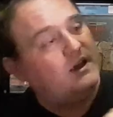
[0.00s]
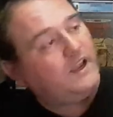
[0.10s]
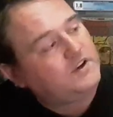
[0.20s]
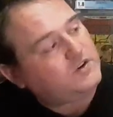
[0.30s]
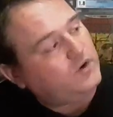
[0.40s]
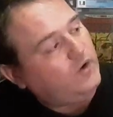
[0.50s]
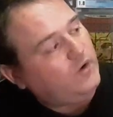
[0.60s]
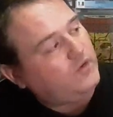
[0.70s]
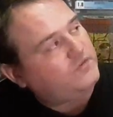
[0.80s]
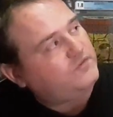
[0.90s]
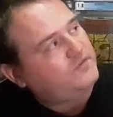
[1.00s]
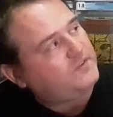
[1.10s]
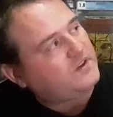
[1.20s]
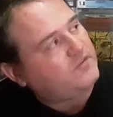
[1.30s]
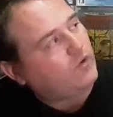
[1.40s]
Issue
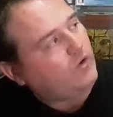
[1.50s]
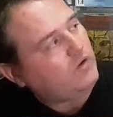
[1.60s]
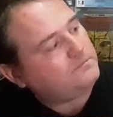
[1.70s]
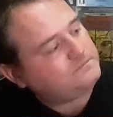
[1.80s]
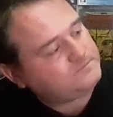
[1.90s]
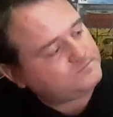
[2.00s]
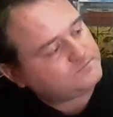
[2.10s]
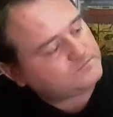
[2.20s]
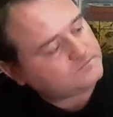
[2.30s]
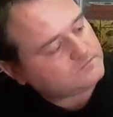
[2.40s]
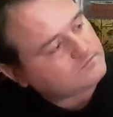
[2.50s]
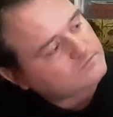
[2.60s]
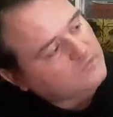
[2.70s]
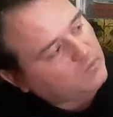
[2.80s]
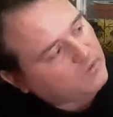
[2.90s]
54
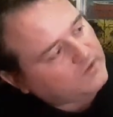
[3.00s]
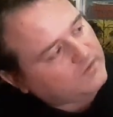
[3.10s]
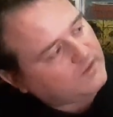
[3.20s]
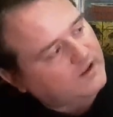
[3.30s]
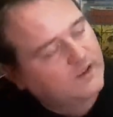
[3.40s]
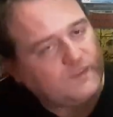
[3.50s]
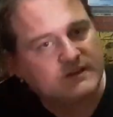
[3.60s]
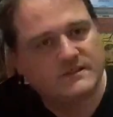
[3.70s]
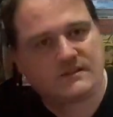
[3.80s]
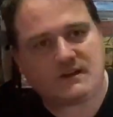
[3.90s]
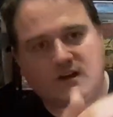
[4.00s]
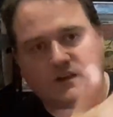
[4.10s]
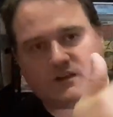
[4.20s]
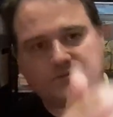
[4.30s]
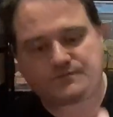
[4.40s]
with this
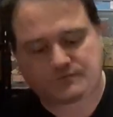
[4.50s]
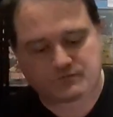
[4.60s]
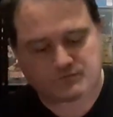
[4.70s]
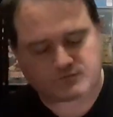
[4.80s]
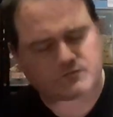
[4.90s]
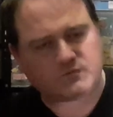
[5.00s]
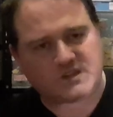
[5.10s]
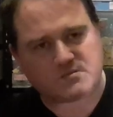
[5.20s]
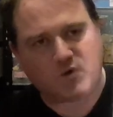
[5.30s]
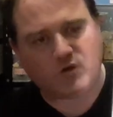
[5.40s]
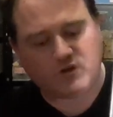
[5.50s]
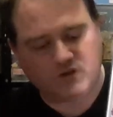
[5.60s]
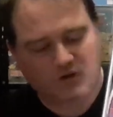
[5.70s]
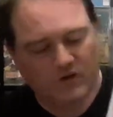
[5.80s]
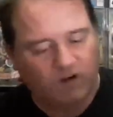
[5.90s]
Merlin
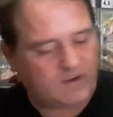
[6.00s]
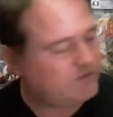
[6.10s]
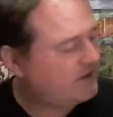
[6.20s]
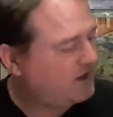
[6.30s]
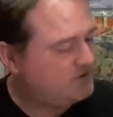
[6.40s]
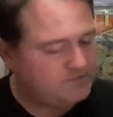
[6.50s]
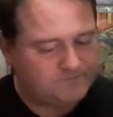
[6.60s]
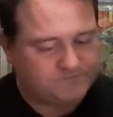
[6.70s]
looking guy on the cover.